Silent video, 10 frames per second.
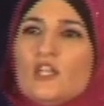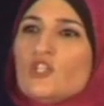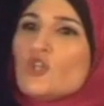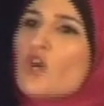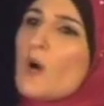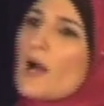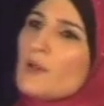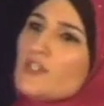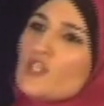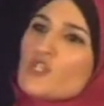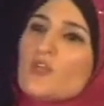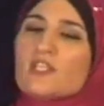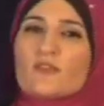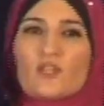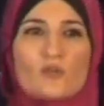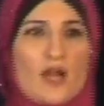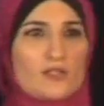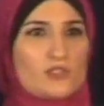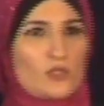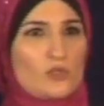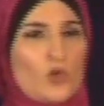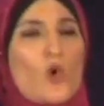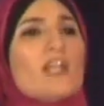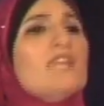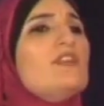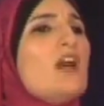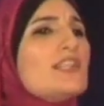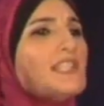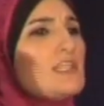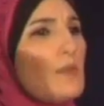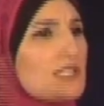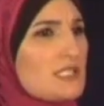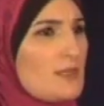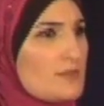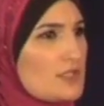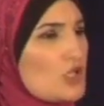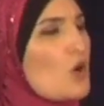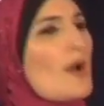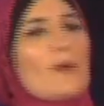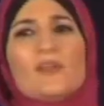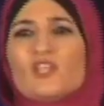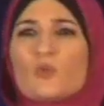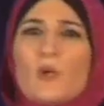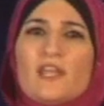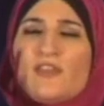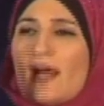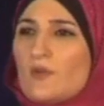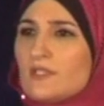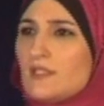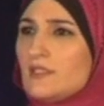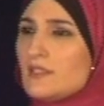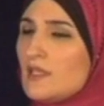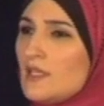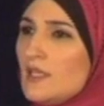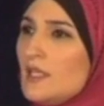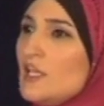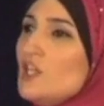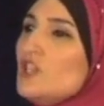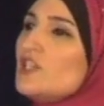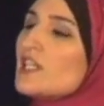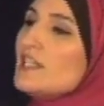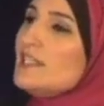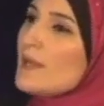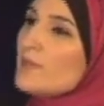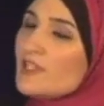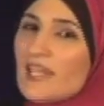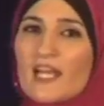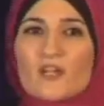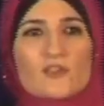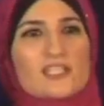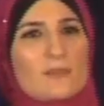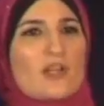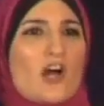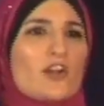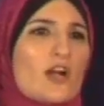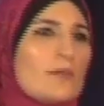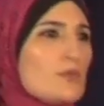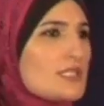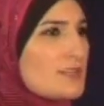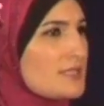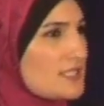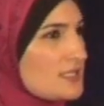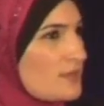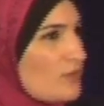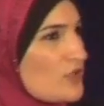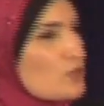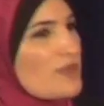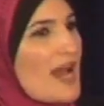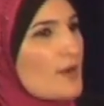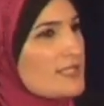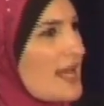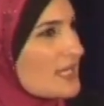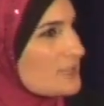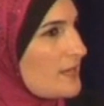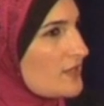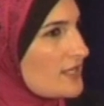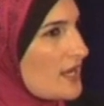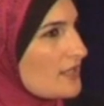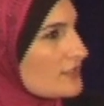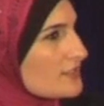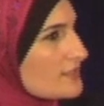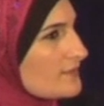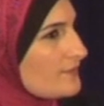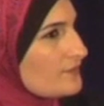to go out into the streets of Toronto, or even us as Muslims, to go out in the 20,000s to condemn the terrorism on our Muslim sisters and brothers with our taxpayer dollars?